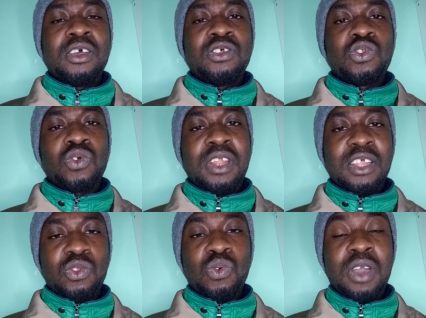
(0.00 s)
so
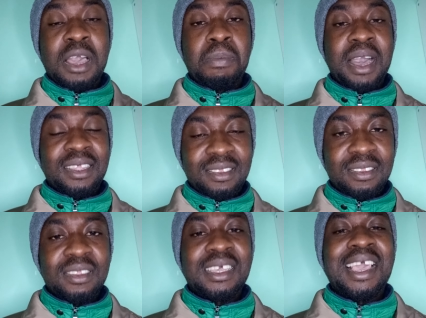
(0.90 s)
that you help
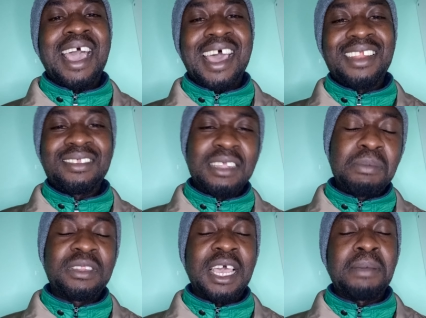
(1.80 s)
us. At the
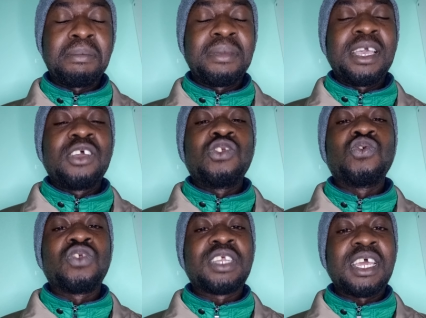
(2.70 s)
same time,
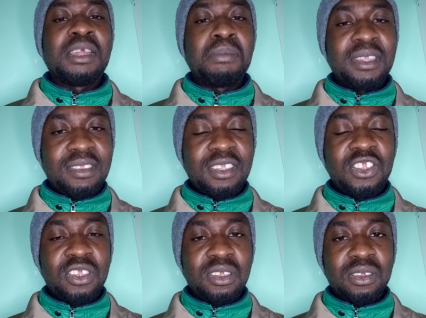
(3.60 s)
you share the
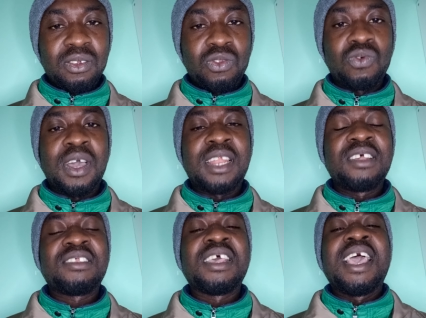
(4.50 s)
message to
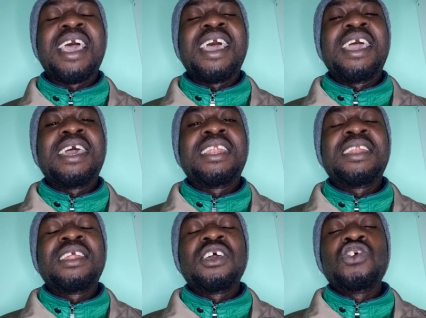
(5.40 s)
others
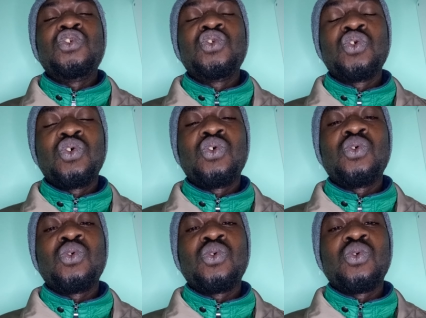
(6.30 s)
and you
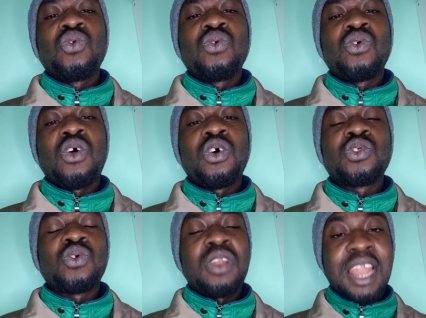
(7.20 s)

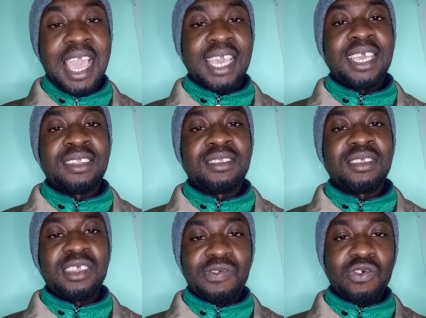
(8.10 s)
also like it.
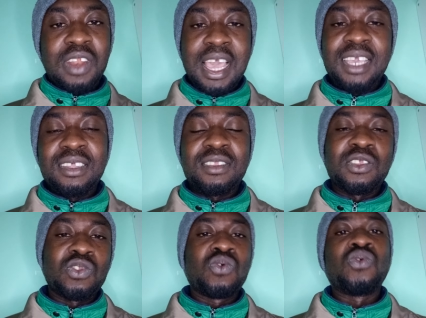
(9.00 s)
If you like it,
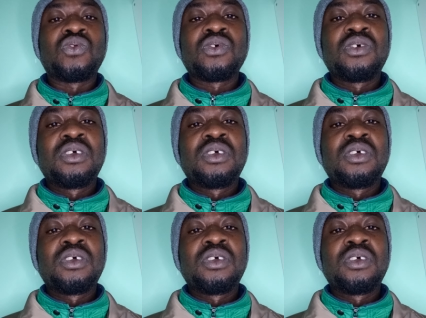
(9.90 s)
it's good.